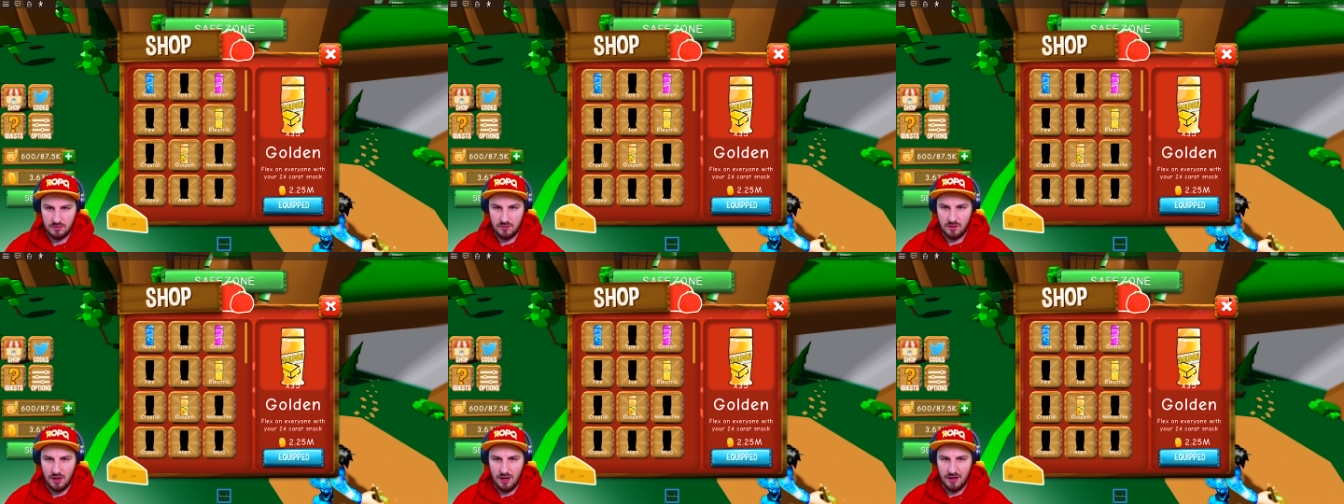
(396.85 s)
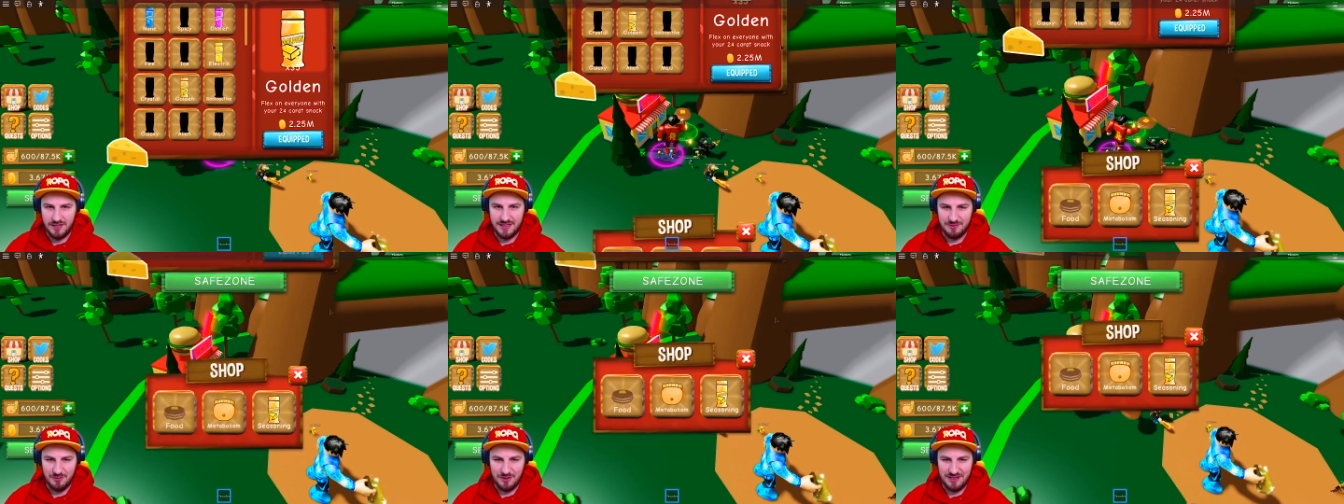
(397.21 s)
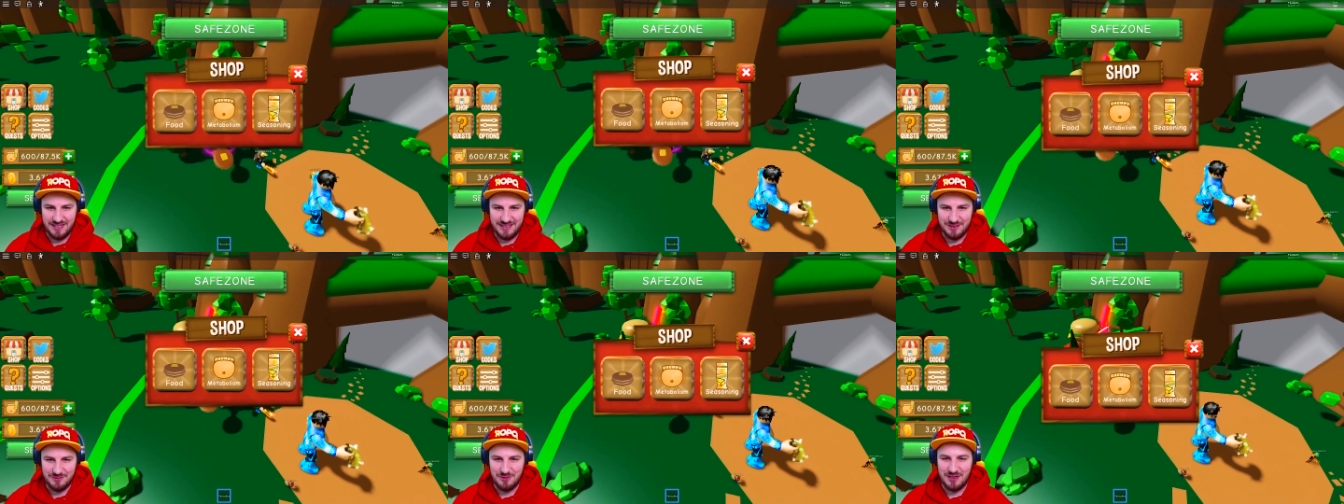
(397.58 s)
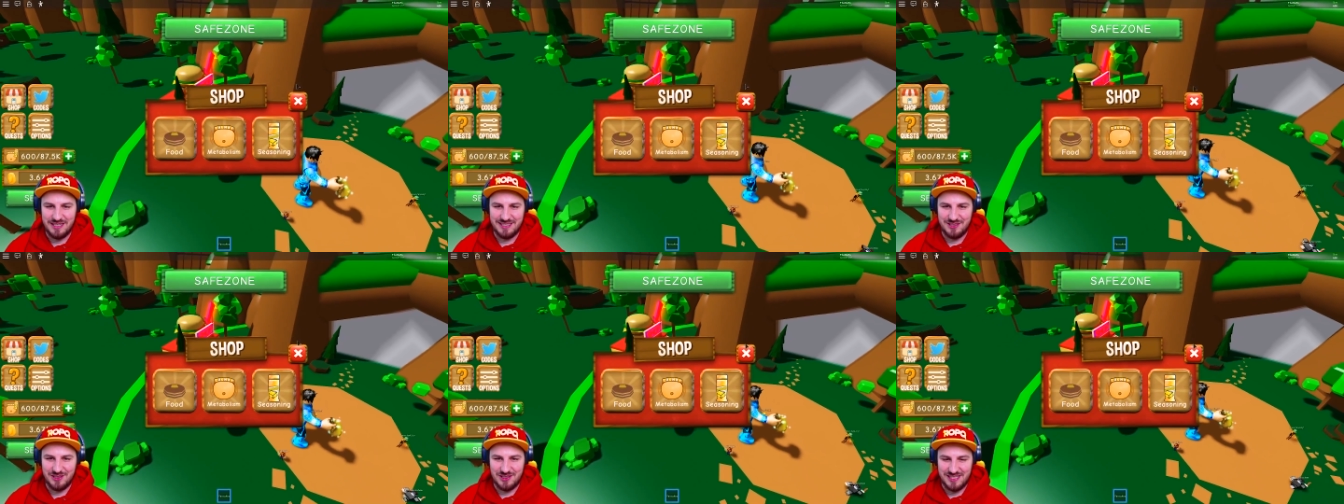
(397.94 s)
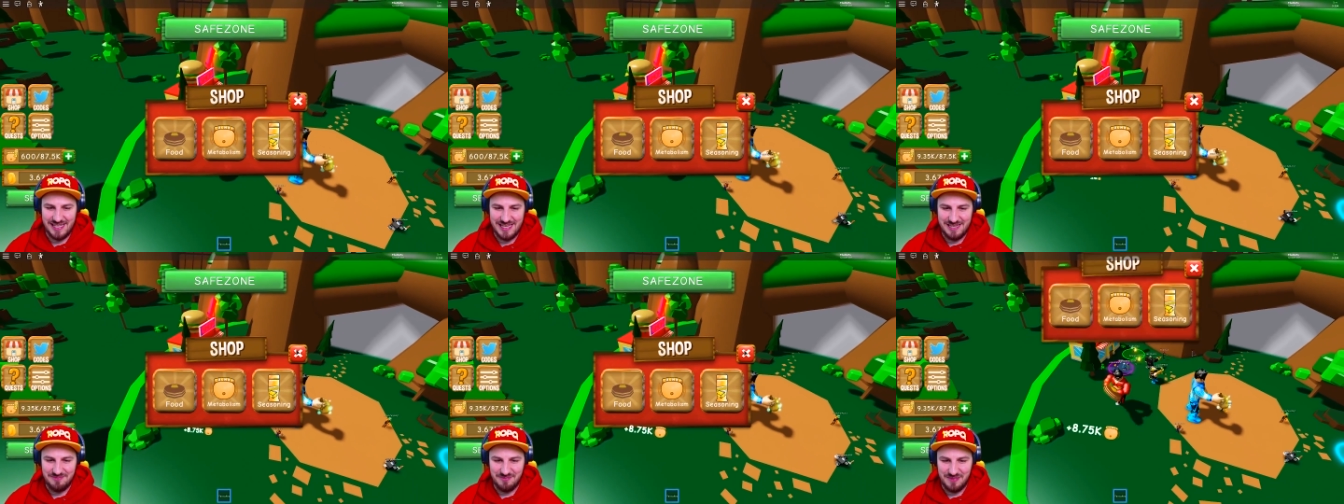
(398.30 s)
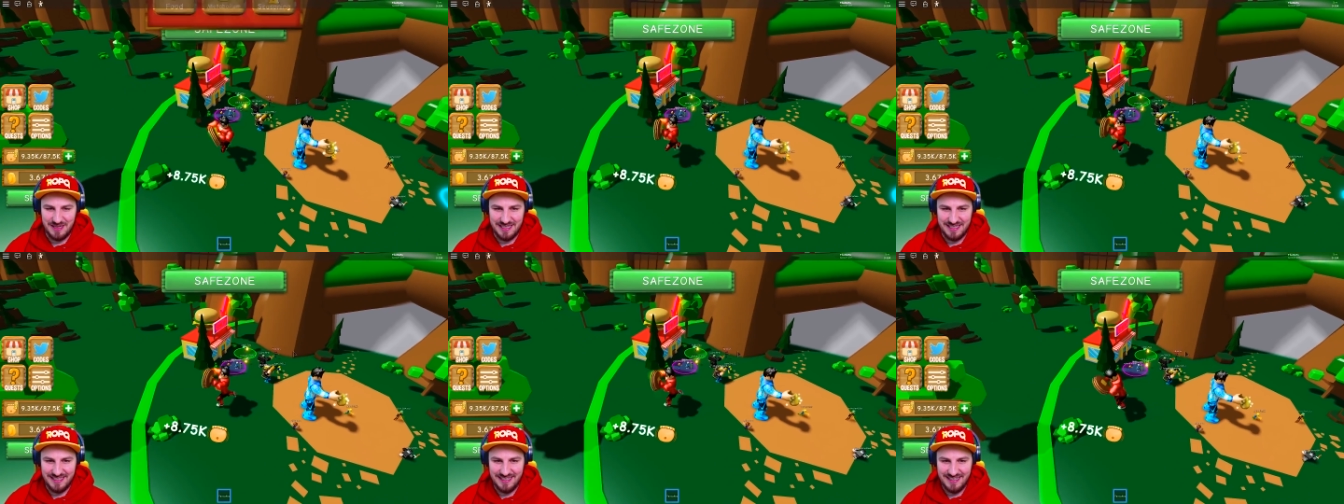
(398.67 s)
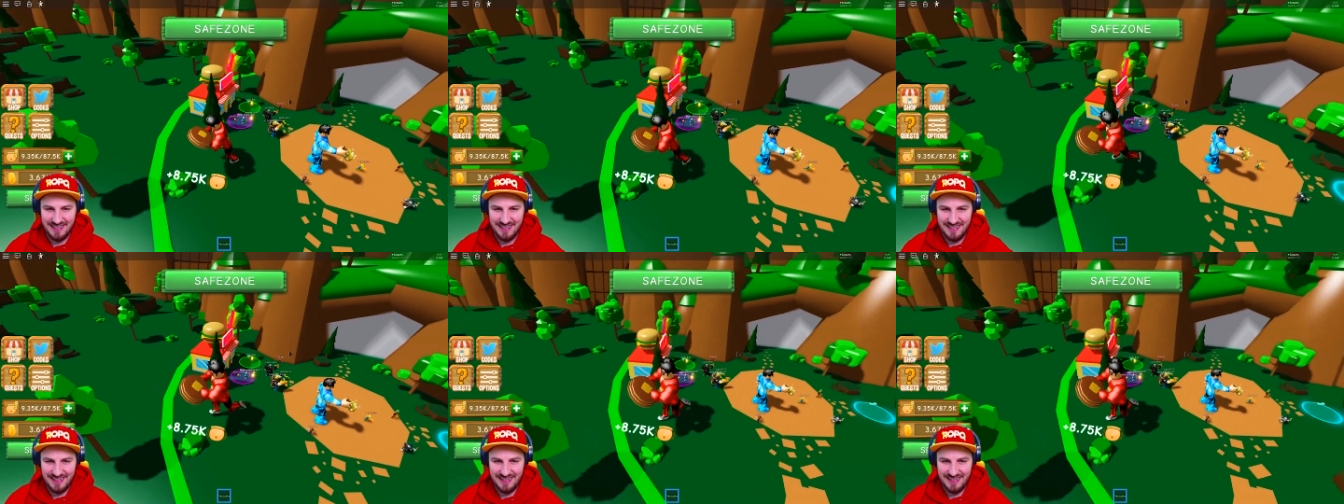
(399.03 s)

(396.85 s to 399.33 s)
Well, you want to you want to just eat me?